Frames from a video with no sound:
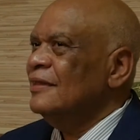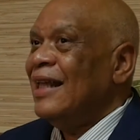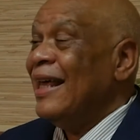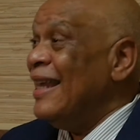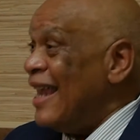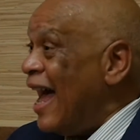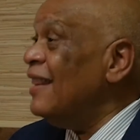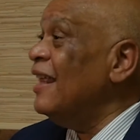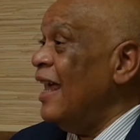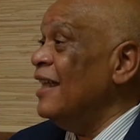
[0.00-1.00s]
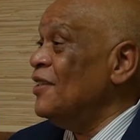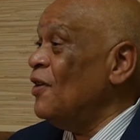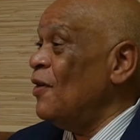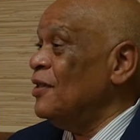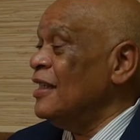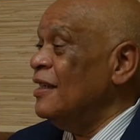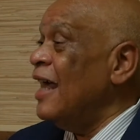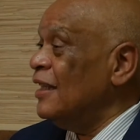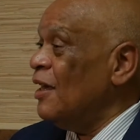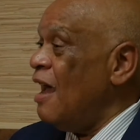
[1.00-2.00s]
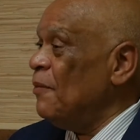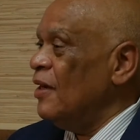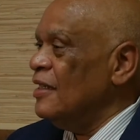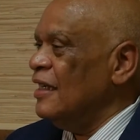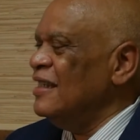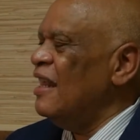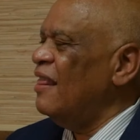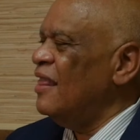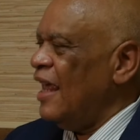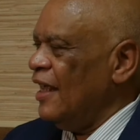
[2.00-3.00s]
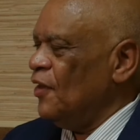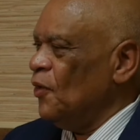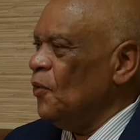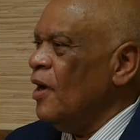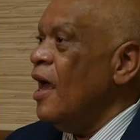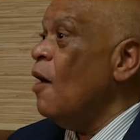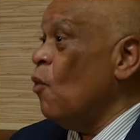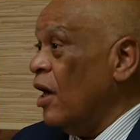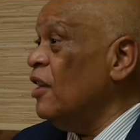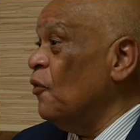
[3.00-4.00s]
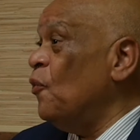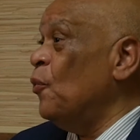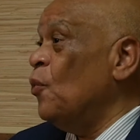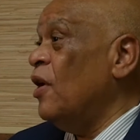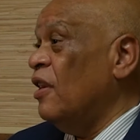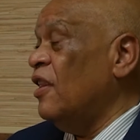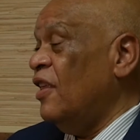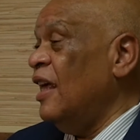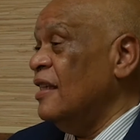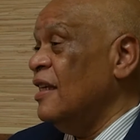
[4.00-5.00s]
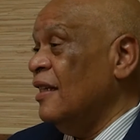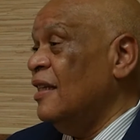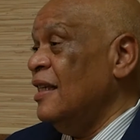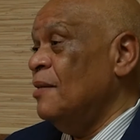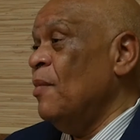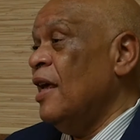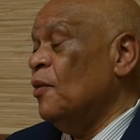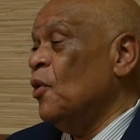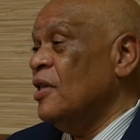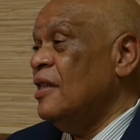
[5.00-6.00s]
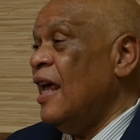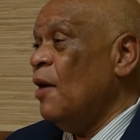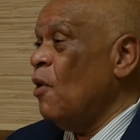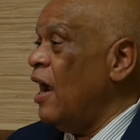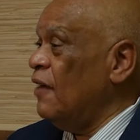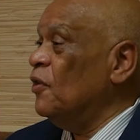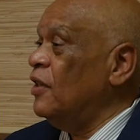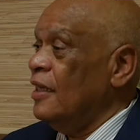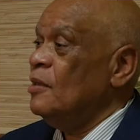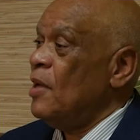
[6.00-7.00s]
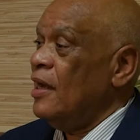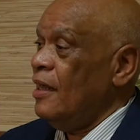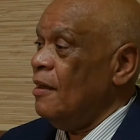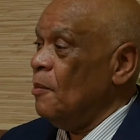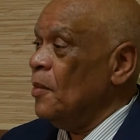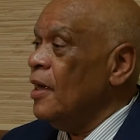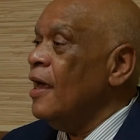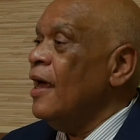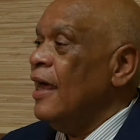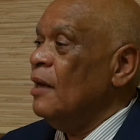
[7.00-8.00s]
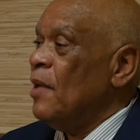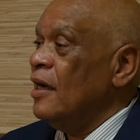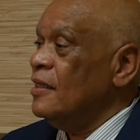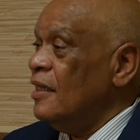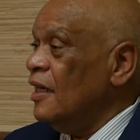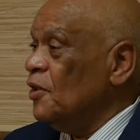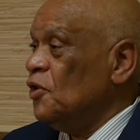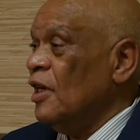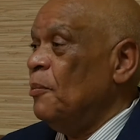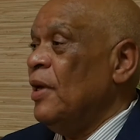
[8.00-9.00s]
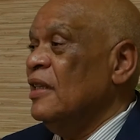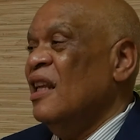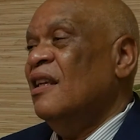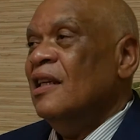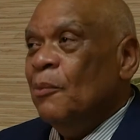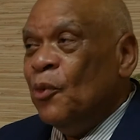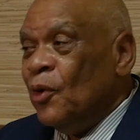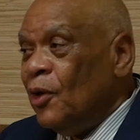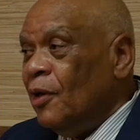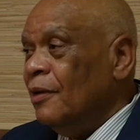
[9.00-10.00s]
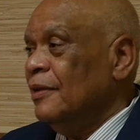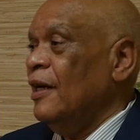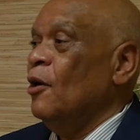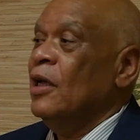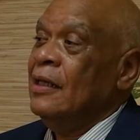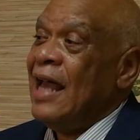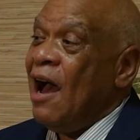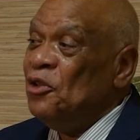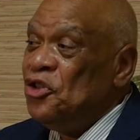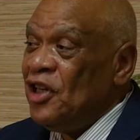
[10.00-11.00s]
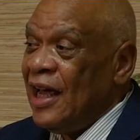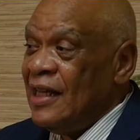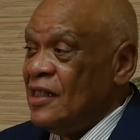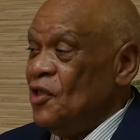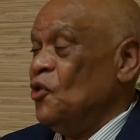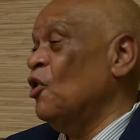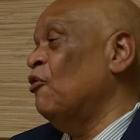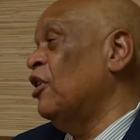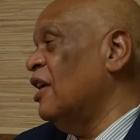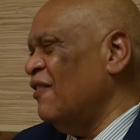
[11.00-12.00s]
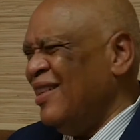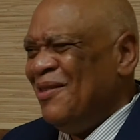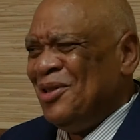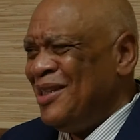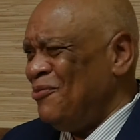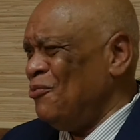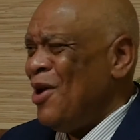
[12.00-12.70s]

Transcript: Like, not the answer I was, not the comment, he said, thank you. One of the things that these men were saying were hateful things about him and about his leadership and the liberal, you know, couched as conservative, and they were just